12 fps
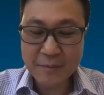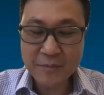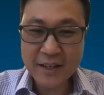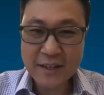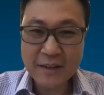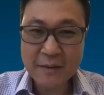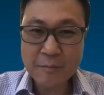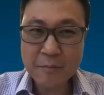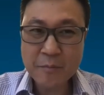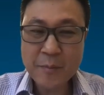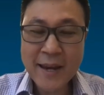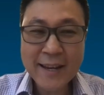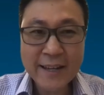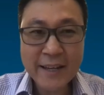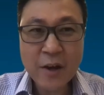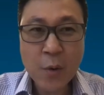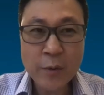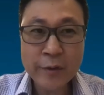They
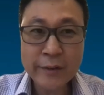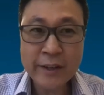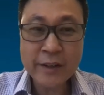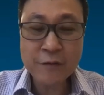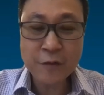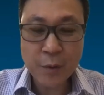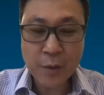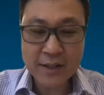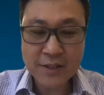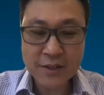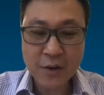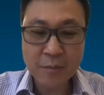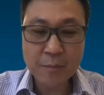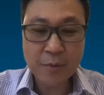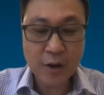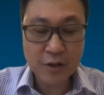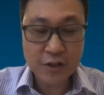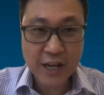mainly only focus on
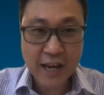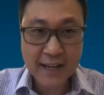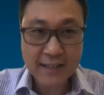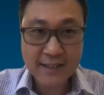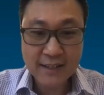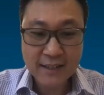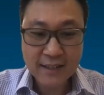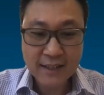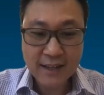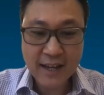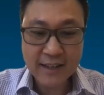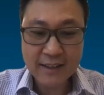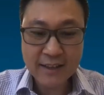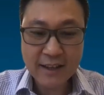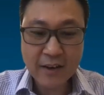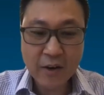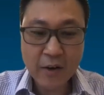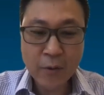projects,
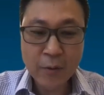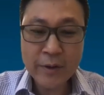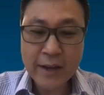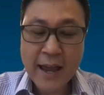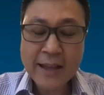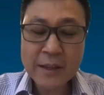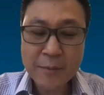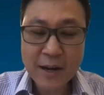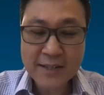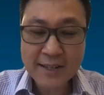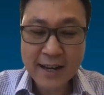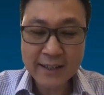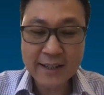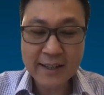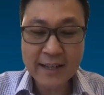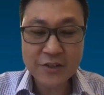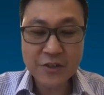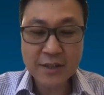and enterprise
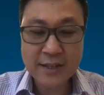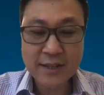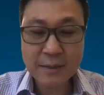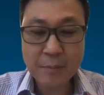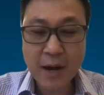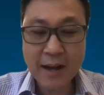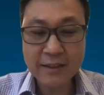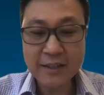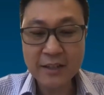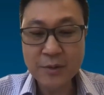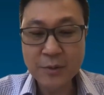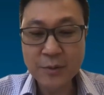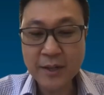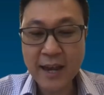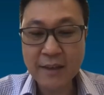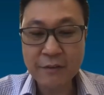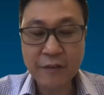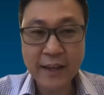architecture is a party who
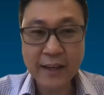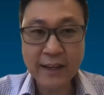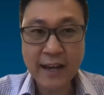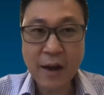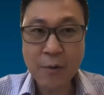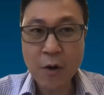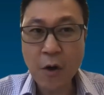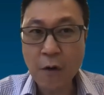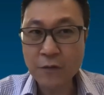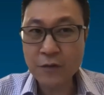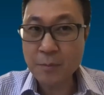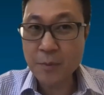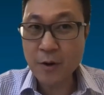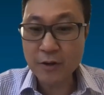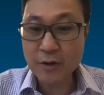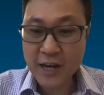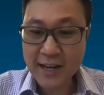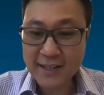can think out of the
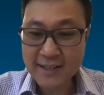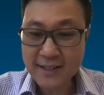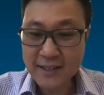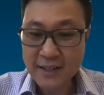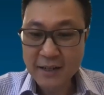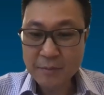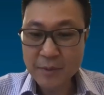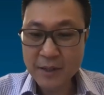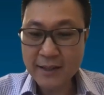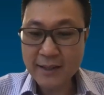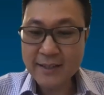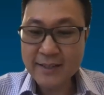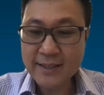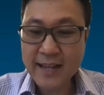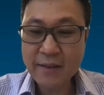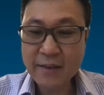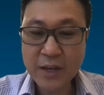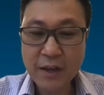projects, but
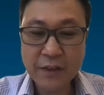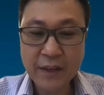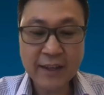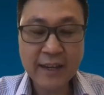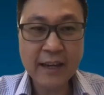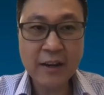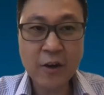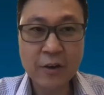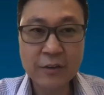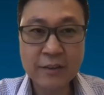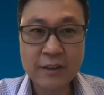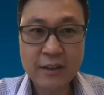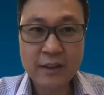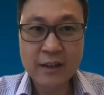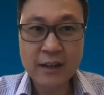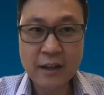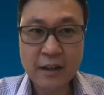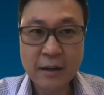instead we are thinking on
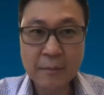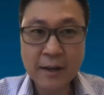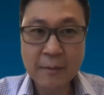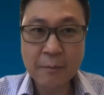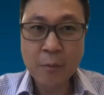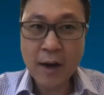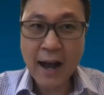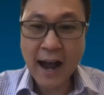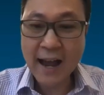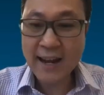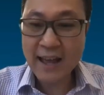a more high